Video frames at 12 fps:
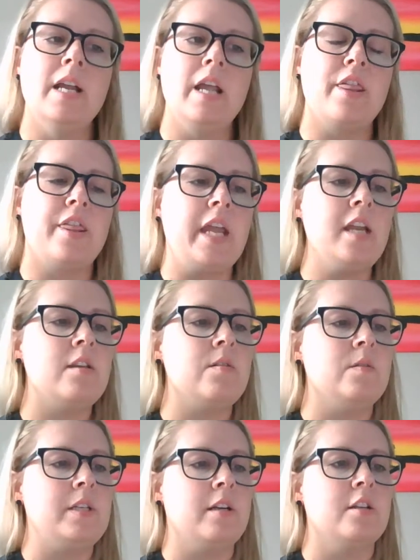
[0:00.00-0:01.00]
Thank
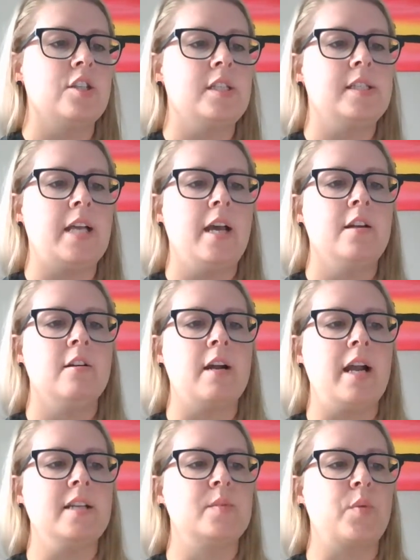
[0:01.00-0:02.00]
you, dear, she said, her
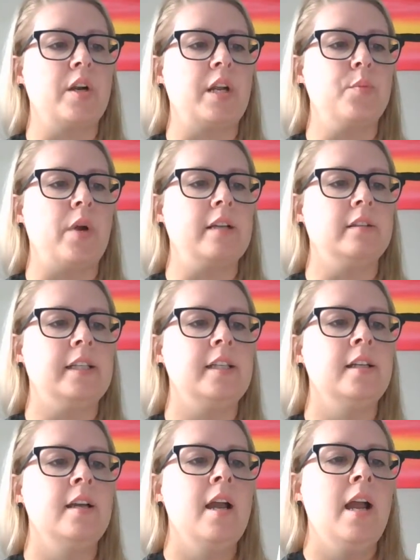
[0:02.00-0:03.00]
eyes burning
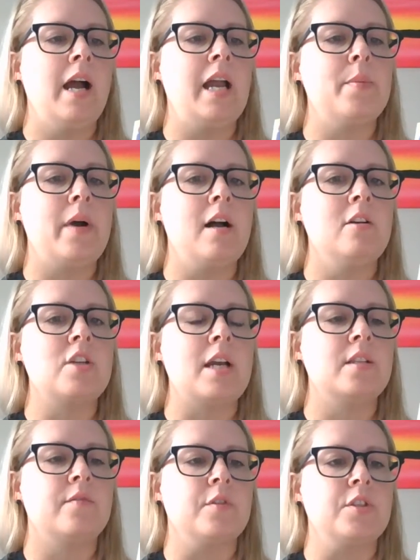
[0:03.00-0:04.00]
brightly. I
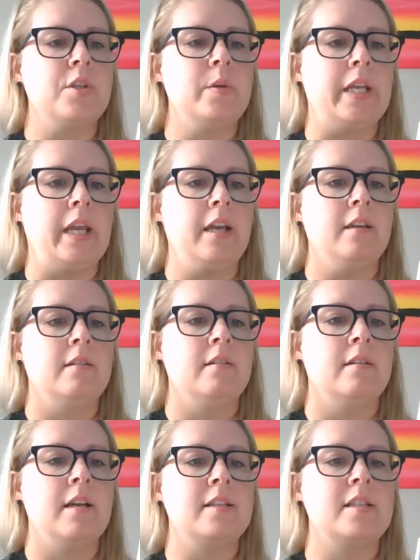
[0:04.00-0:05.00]
apologize for doing it,
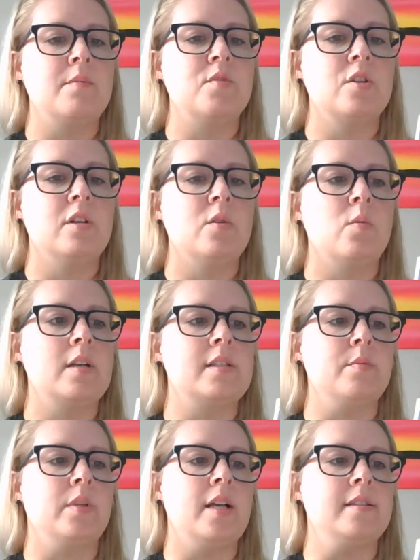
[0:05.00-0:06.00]
as I'm sure it
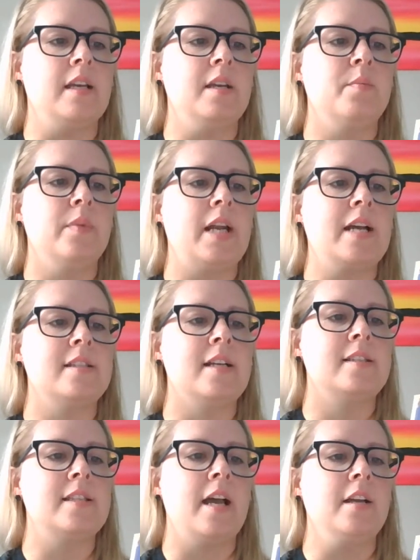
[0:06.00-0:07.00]
wasn't pleasant, but as
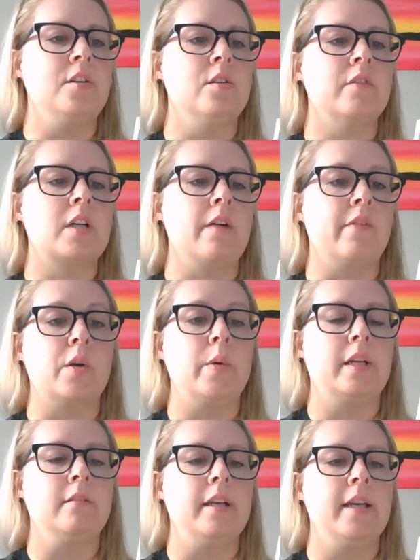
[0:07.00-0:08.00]
I said, you'll recover
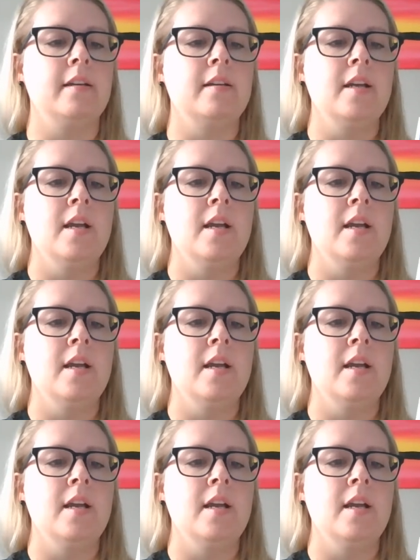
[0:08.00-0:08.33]
quickly.